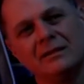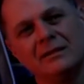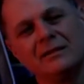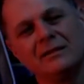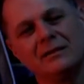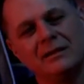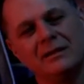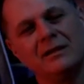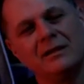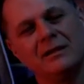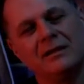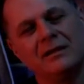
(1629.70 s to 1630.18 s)

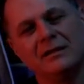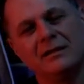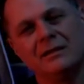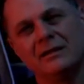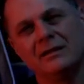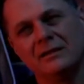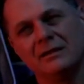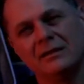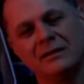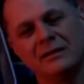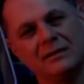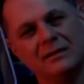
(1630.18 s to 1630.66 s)

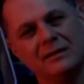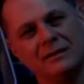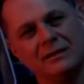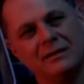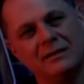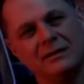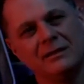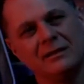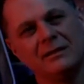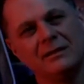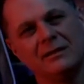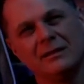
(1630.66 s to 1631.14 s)

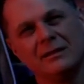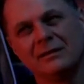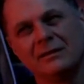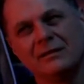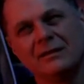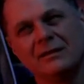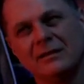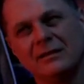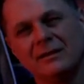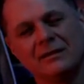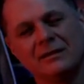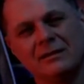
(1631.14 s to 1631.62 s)

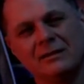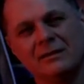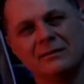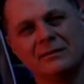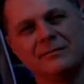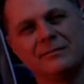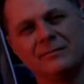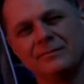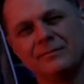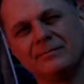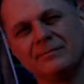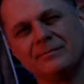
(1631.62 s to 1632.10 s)

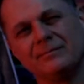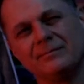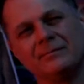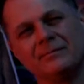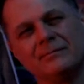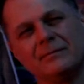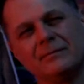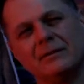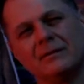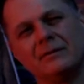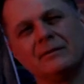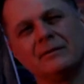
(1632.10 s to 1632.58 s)

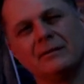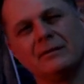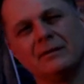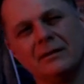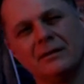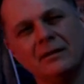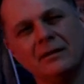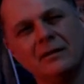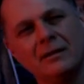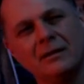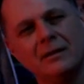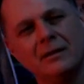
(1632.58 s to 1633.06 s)

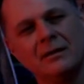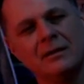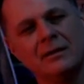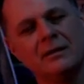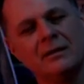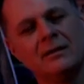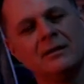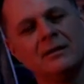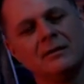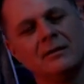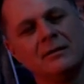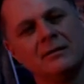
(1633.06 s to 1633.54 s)

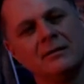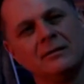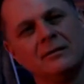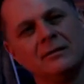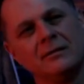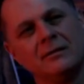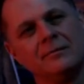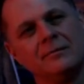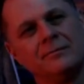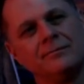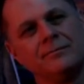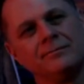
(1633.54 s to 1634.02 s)

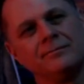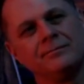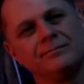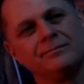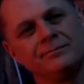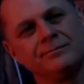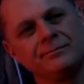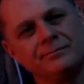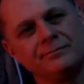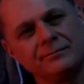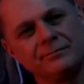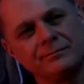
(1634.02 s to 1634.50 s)

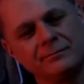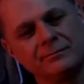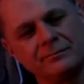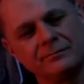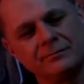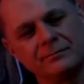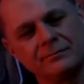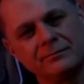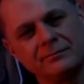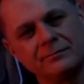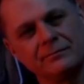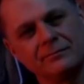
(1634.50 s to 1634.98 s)

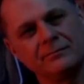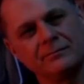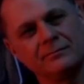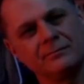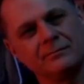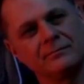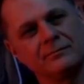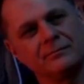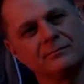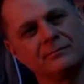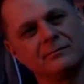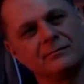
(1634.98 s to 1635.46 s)

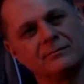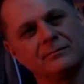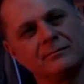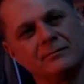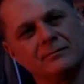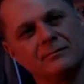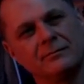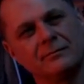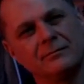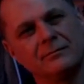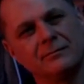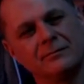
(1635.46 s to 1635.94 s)

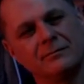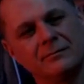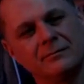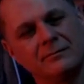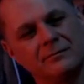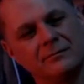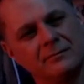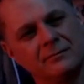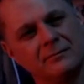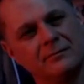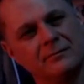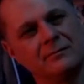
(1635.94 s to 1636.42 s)

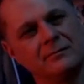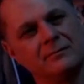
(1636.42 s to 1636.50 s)
This person isn't speaking.